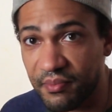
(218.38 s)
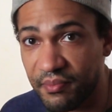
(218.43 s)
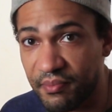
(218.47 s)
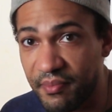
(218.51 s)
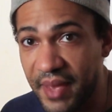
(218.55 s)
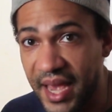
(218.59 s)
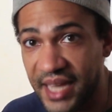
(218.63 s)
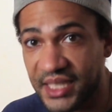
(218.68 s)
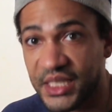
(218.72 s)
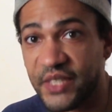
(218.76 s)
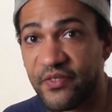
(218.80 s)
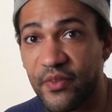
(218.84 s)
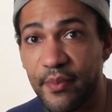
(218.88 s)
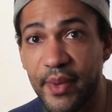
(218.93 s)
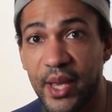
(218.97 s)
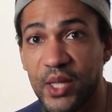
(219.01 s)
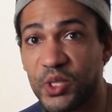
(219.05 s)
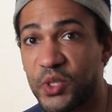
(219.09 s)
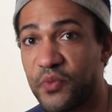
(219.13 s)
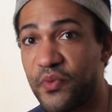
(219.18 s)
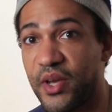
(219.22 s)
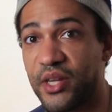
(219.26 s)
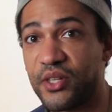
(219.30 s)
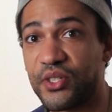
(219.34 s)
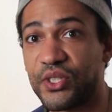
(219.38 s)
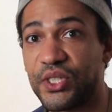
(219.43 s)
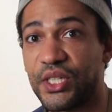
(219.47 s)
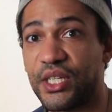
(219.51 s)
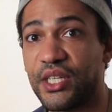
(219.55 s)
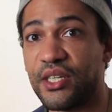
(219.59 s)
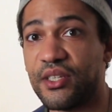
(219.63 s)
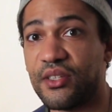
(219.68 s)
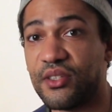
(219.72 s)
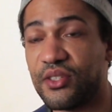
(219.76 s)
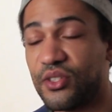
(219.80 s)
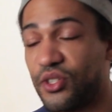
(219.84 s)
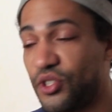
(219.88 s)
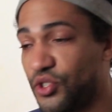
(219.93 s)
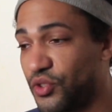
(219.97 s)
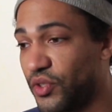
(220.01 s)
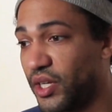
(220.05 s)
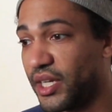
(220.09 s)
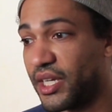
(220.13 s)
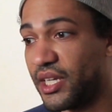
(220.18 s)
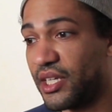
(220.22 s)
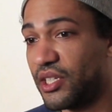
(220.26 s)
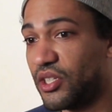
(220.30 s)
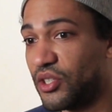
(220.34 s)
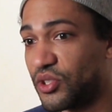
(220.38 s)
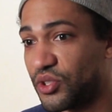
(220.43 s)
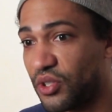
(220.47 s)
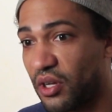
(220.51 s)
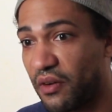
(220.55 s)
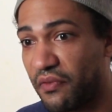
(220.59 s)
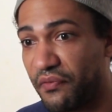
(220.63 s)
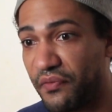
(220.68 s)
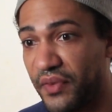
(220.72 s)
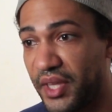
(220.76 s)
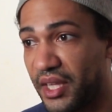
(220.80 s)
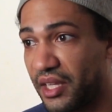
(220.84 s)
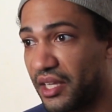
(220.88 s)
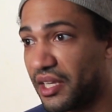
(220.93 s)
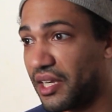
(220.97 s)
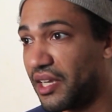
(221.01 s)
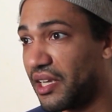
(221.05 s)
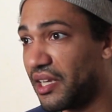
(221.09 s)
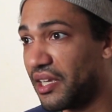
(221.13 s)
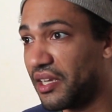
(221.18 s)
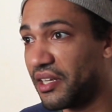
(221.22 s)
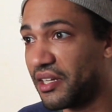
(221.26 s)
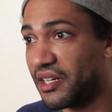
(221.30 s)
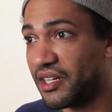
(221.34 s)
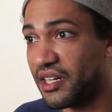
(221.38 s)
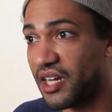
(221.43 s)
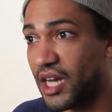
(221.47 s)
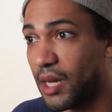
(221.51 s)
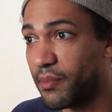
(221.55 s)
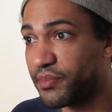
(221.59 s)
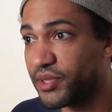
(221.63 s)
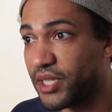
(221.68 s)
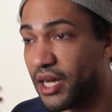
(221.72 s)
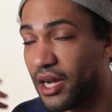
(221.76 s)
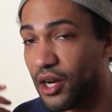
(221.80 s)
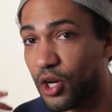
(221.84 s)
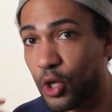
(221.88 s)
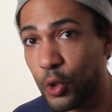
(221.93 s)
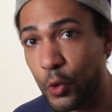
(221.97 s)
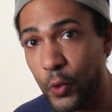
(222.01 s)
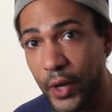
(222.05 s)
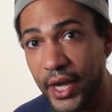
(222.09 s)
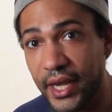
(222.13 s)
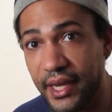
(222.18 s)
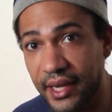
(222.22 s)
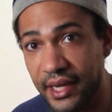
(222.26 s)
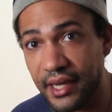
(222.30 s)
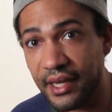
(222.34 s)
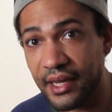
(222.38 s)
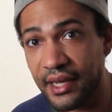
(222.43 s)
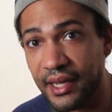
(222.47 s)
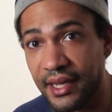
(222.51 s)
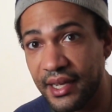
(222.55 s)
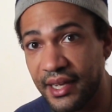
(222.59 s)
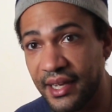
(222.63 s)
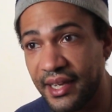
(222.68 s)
massive amounts of energy. You drink it, you start feeling it. It comes on quick.